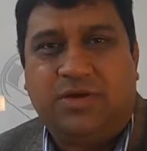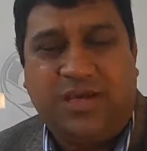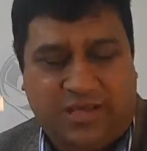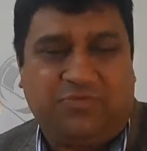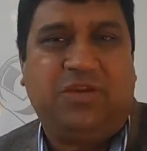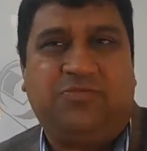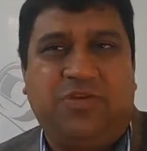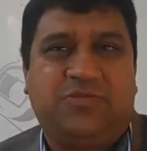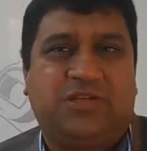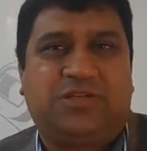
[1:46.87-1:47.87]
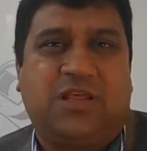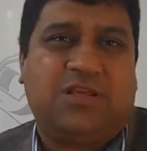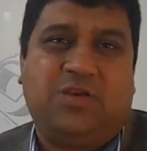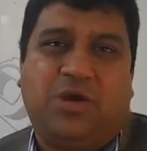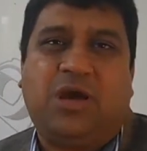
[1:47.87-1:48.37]
Yeah, we've just,
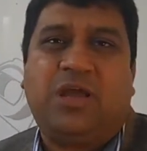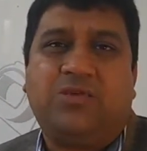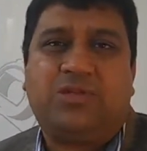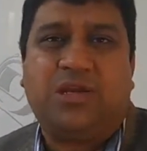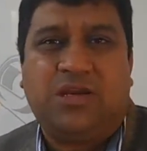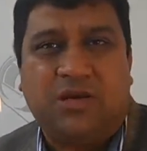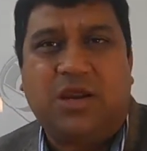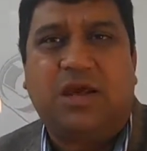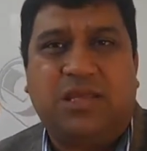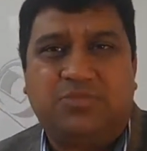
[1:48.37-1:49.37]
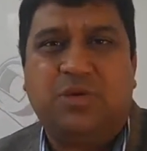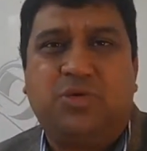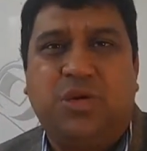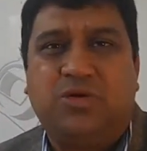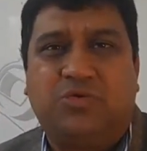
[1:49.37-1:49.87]
you know, IUCN has been
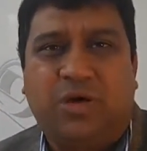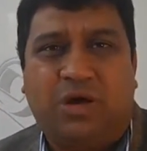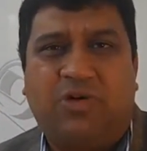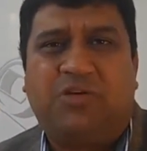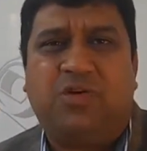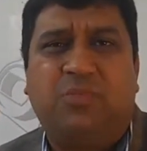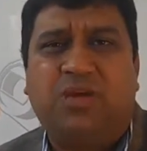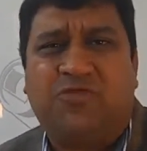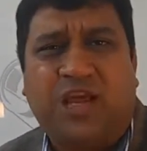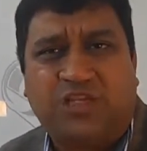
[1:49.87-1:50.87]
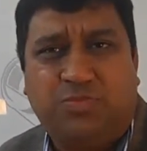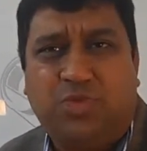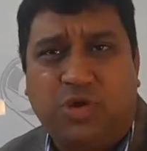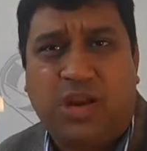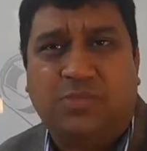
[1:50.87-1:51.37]
doing one of our big flagship
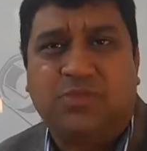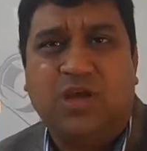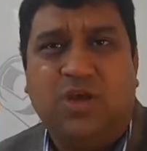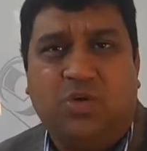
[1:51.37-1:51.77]
programs,